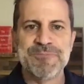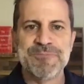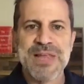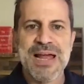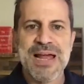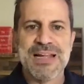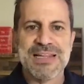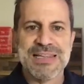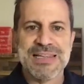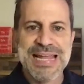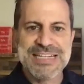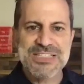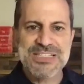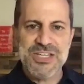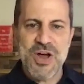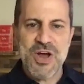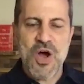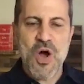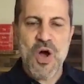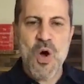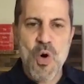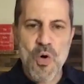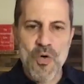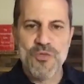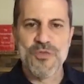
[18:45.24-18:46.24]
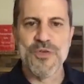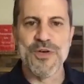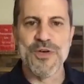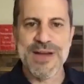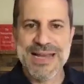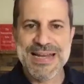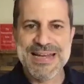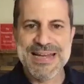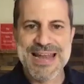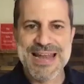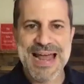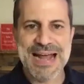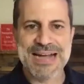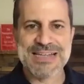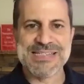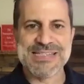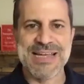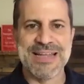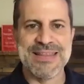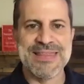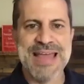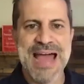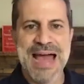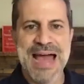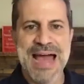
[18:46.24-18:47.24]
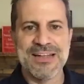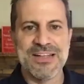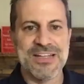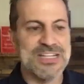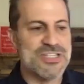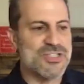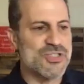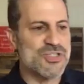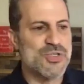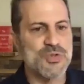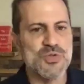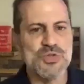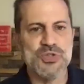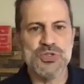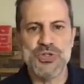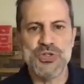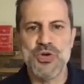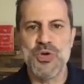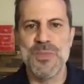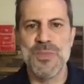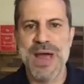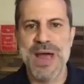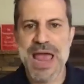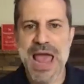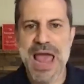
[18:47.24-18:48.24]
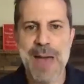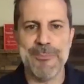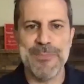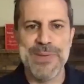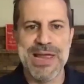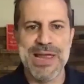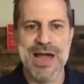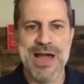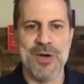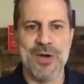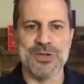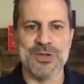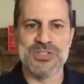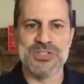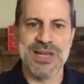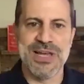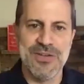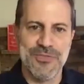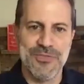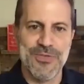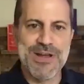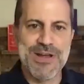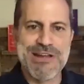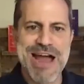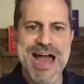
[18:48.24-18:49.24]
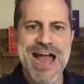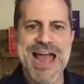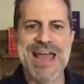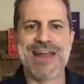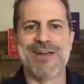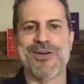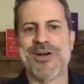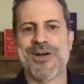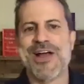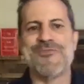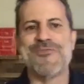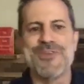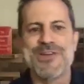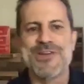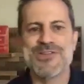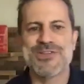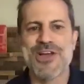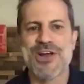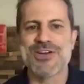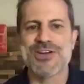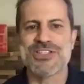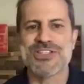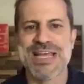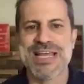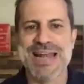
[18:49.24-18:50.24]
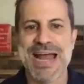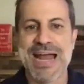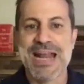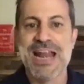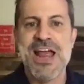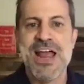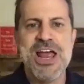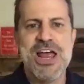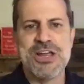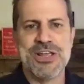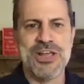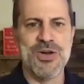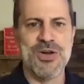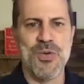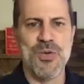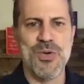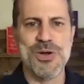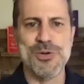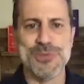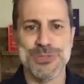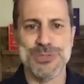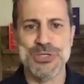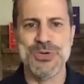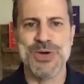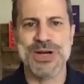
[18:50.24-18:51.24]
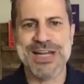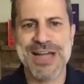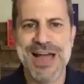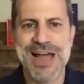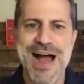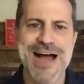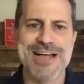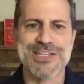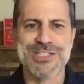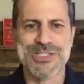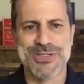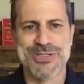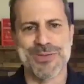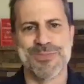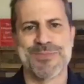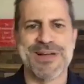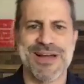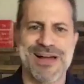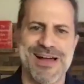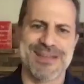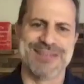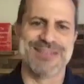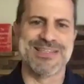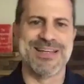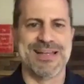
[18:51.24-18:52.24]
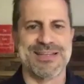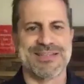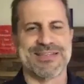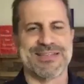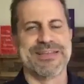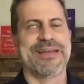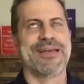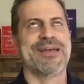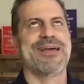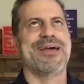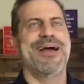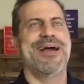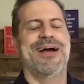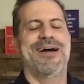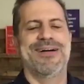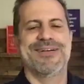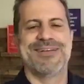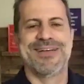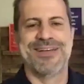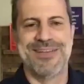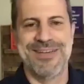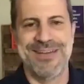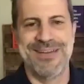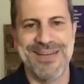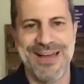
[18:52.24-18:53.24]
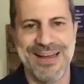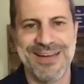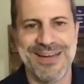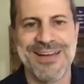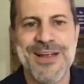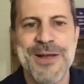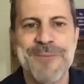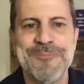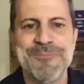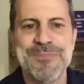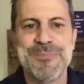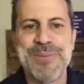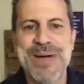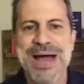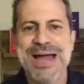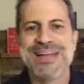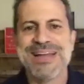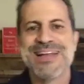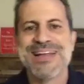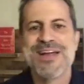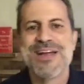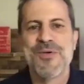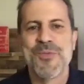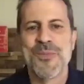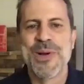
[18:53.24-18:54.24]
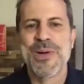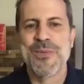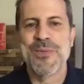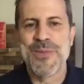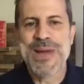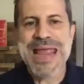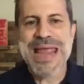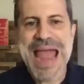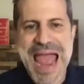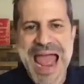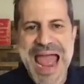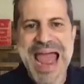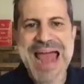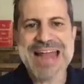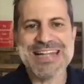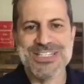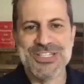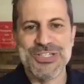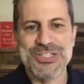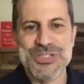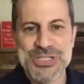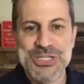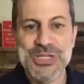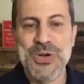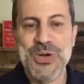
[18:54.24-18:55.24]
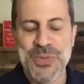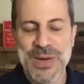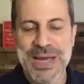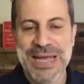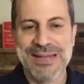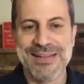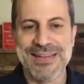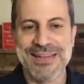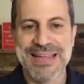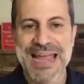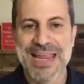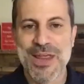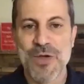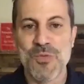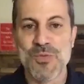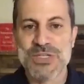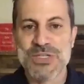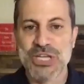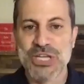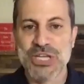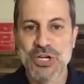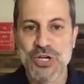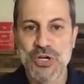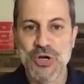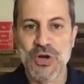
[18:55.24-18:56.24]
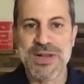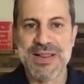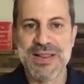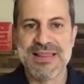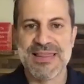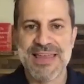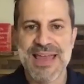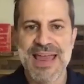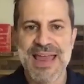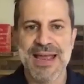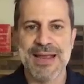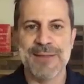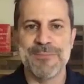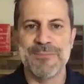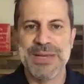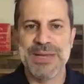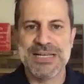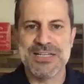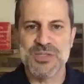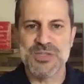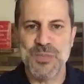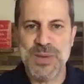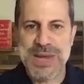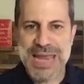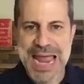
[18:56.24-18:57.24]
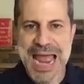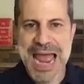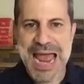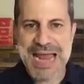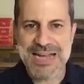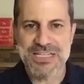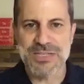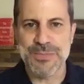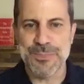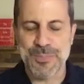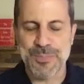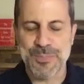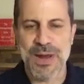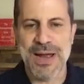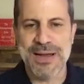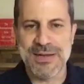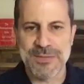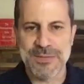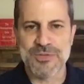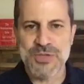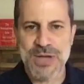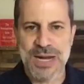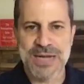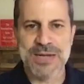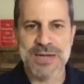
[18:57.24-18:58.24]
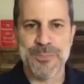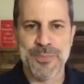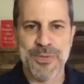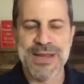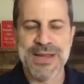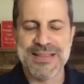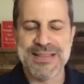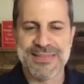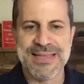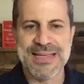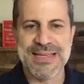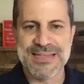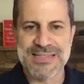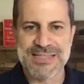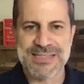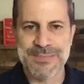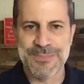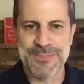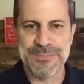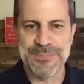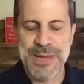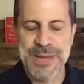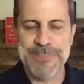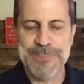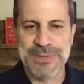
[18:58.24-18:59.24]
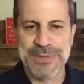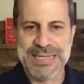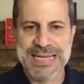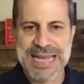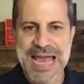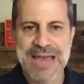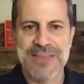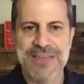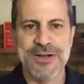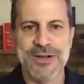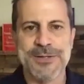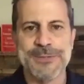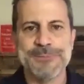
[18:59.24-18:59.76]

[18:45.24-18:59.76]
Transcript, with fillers: Let's over index on that. Let's do Zoom happy hours every night or every Thursday night. You know, we'll do a costume contest. Like, oh, God. But we, we had to do it. Like, it was a good thing because we had to try, try to bring things, people together.